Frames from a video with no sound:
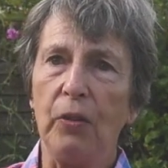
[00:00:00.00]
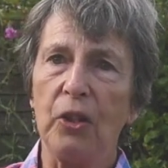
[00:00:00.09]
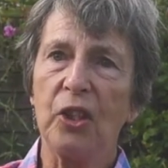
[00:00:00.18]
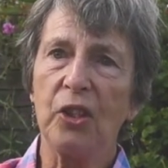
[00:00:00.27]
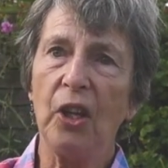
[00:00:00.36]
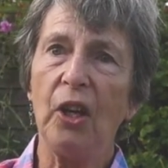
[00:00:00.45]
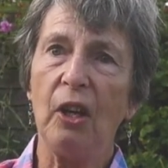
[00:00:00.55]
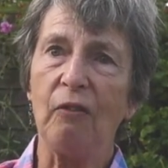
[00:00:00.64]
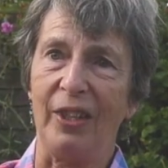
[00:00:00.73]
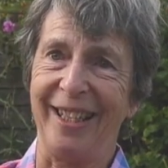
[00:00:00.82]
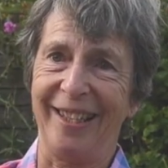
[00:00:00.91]
the
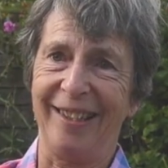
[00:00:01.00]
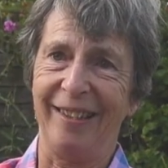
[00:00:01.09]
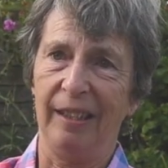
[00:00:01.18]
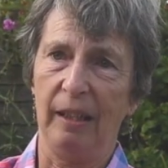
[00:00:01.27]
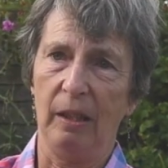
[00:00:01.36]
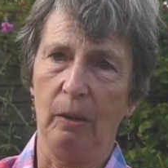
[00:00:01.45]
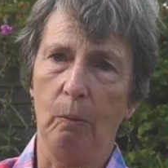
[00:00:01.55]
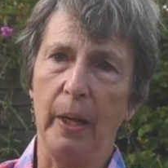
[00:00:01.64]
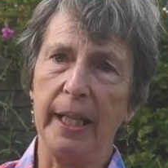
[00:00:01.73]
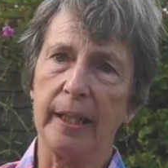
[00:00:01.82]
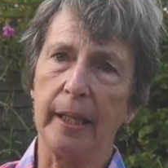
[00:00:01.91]
service
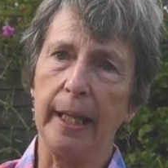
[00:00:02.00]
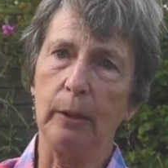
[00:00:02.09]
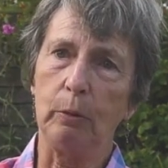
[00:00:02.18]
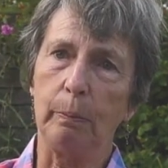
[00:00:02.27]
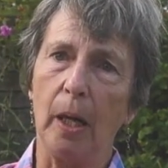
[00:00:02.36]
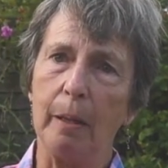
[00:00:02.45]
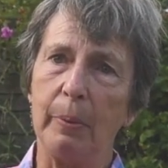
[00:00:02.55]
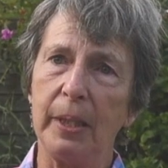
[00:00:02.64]
where you say goodbye,